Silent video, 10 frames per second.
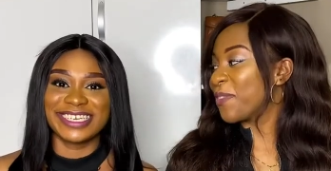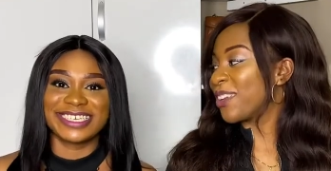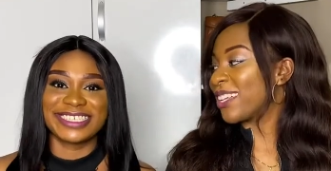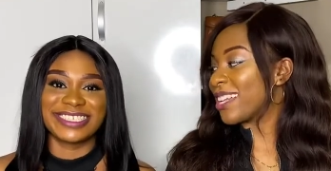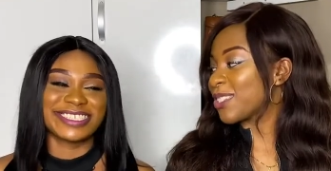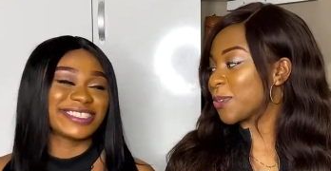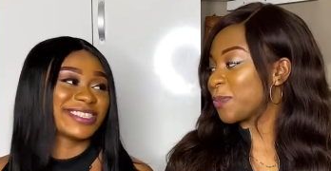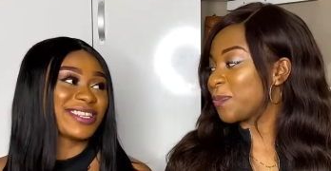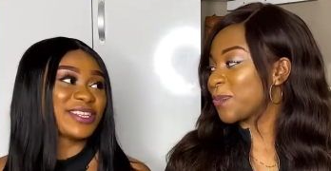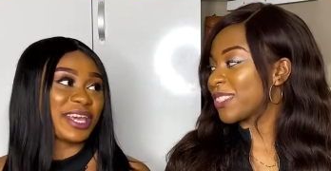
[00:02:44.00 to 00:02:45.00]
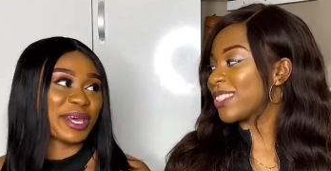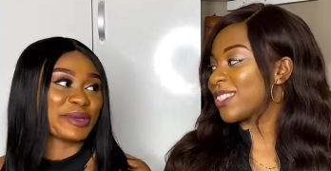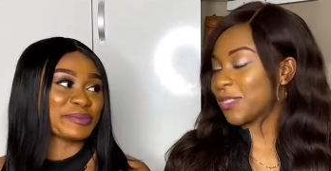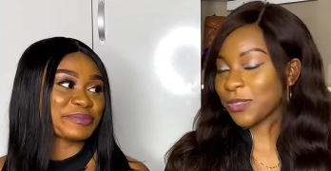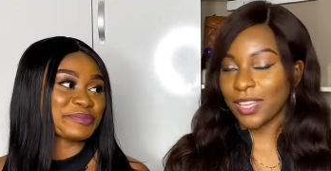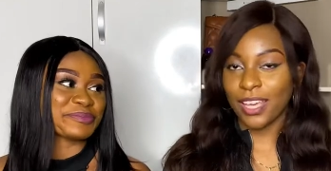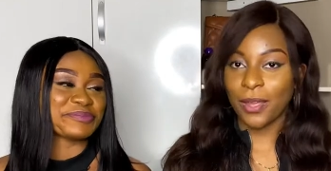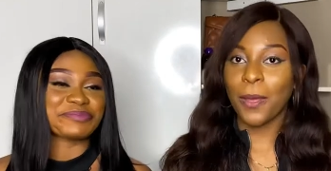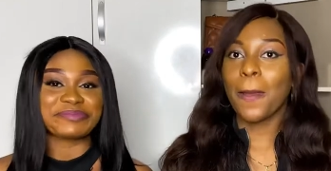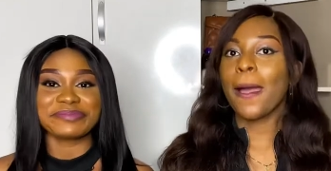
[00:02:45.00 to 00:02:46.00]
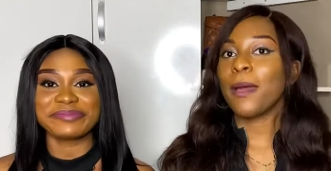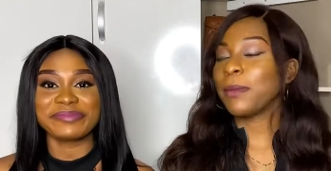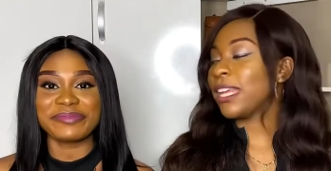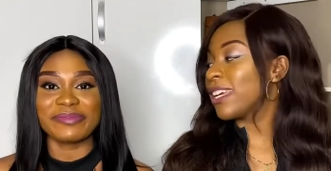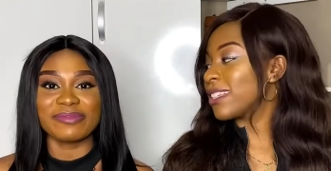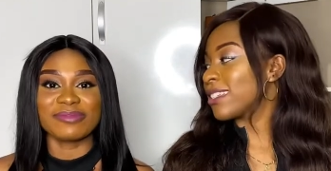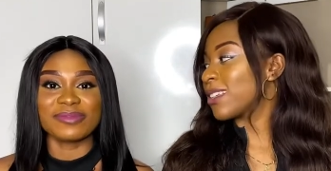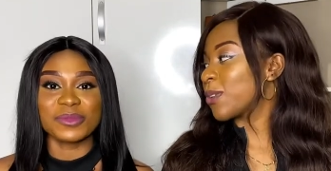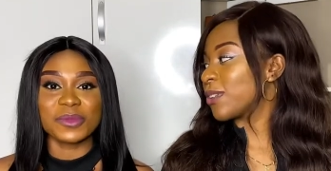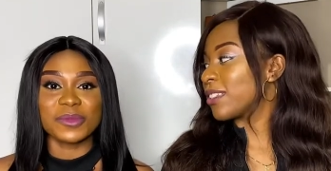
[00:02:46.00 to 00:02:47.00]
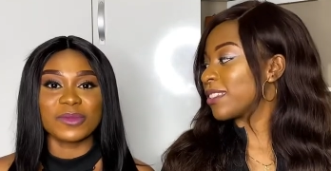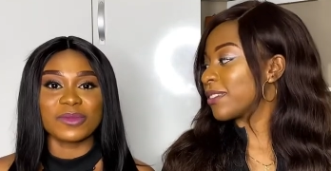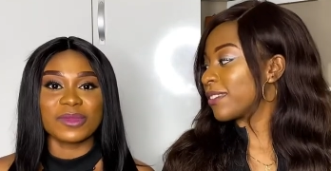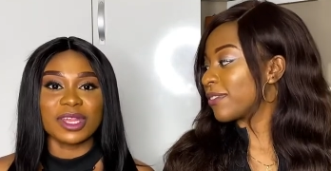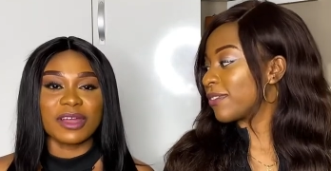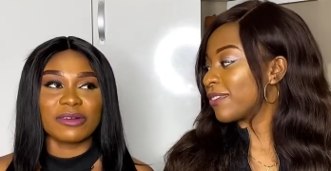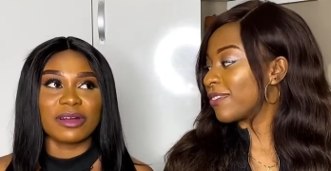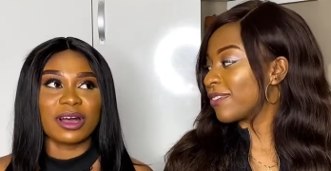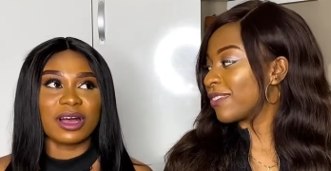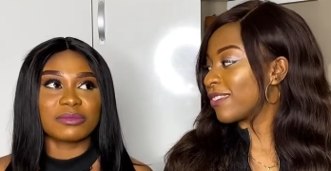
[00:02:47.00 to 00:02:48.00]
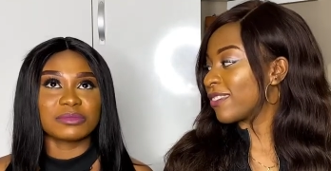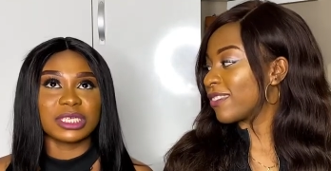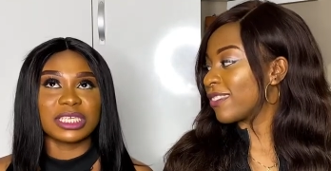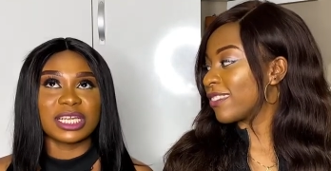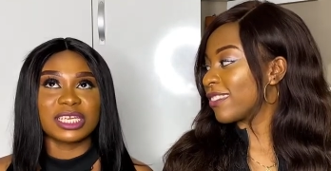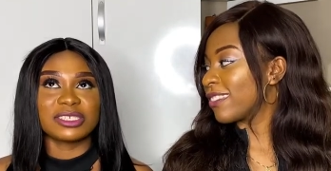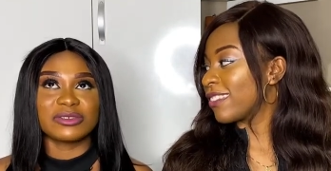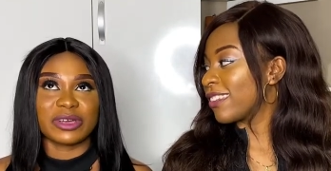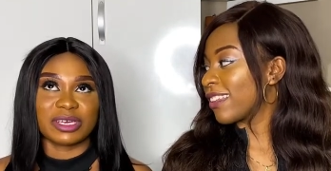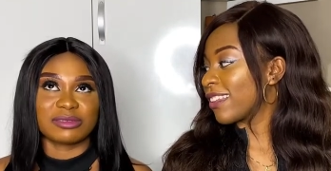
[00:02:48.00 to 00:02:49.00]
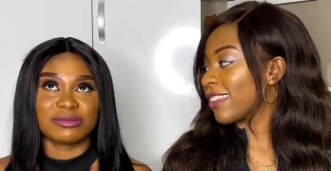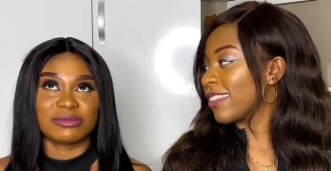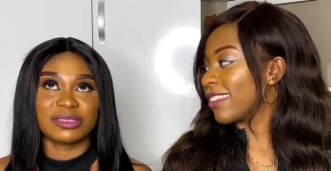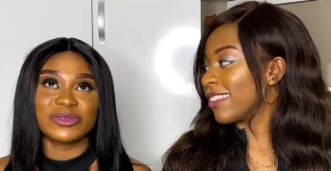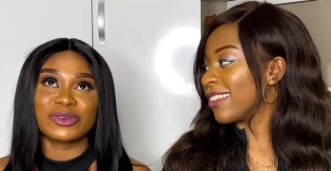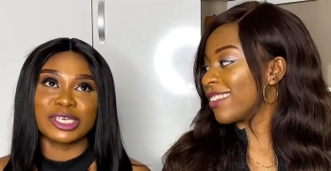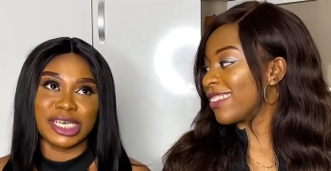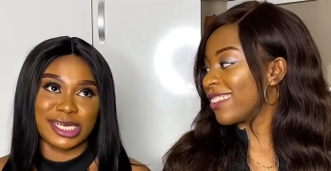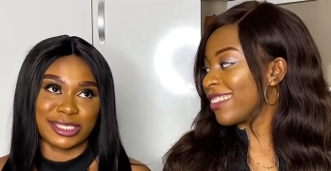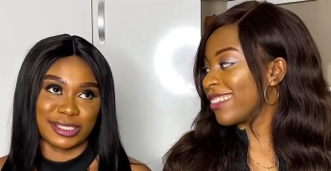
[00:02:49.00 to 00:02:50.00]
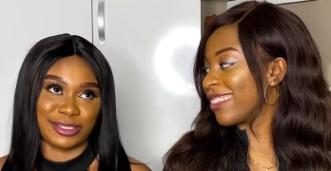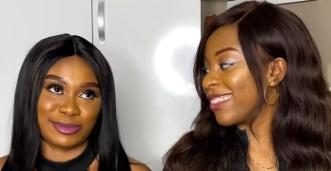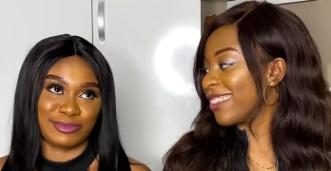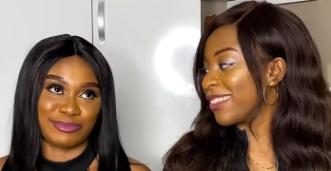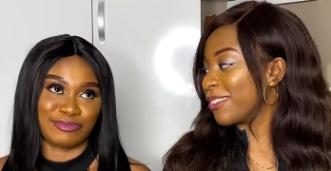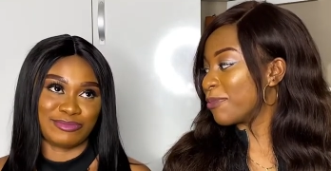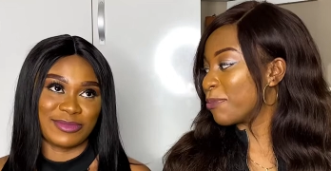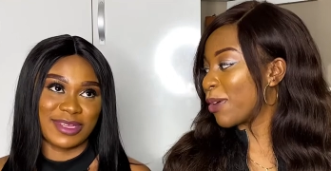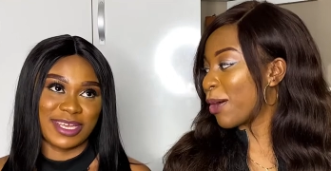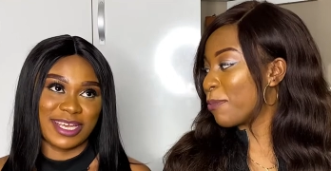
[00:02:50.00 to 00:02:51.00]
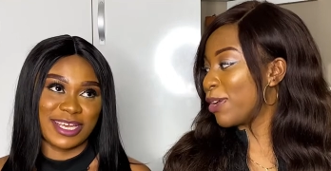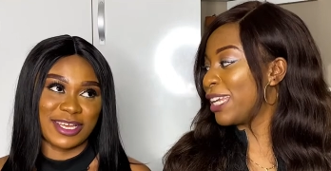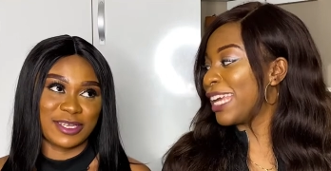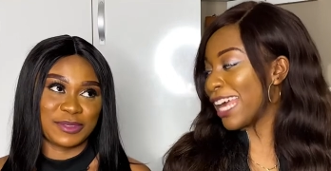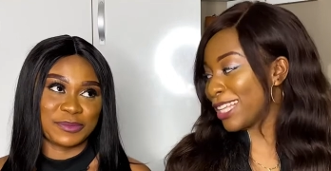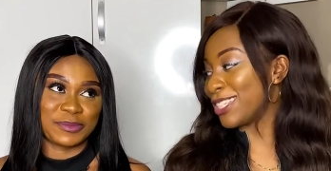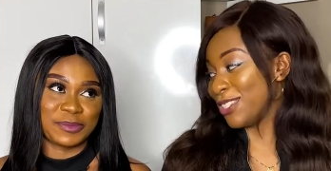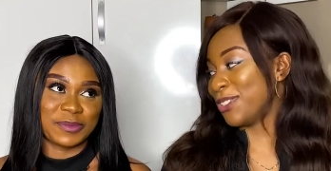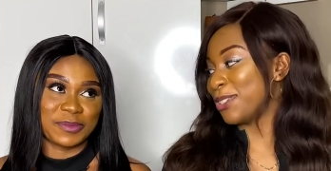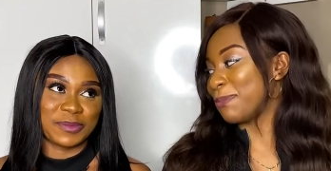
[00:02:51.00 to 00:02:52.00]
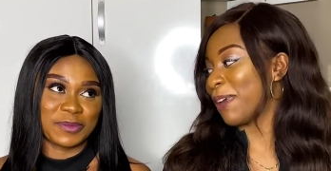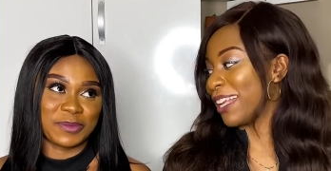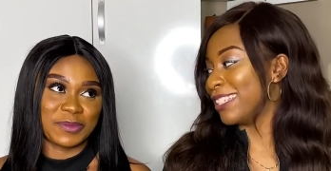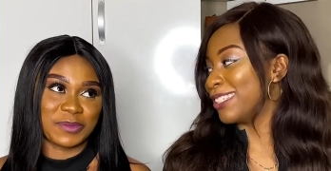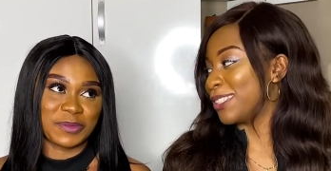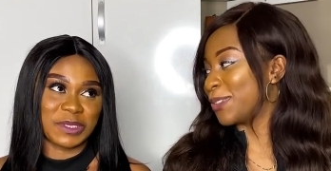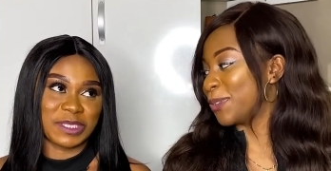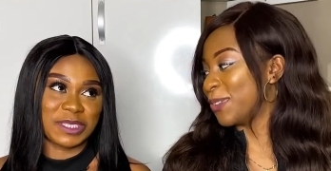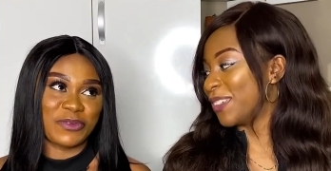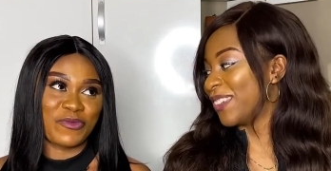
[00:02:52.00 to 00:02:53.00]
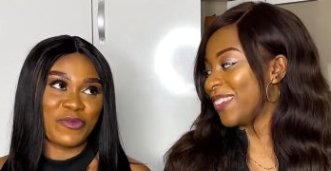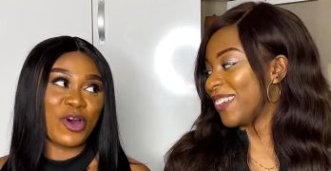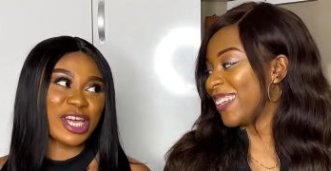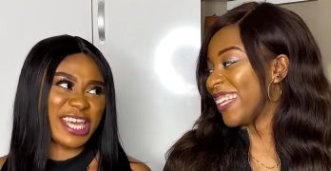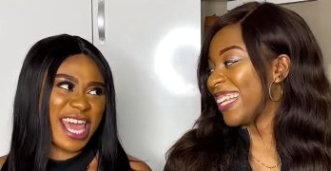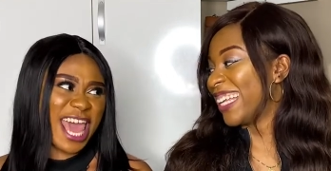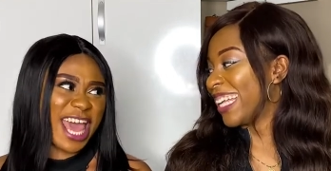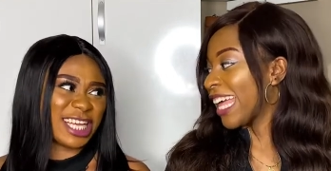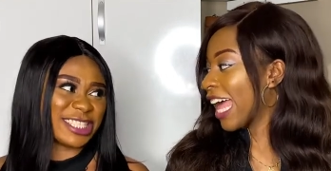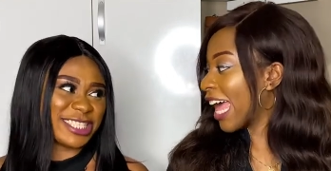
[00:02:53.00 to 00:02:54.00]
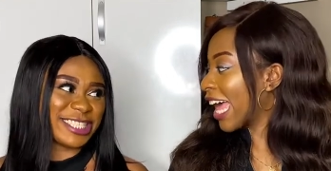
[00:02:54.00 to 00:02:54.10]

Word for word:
Speaker 1: That's all. Yeah. So, okay. How many years is the course?
Speaker 2: In Nigeria, it's 4 years.
Speaker 1: But how many years did you spend in school? 4
Speaker 2: years.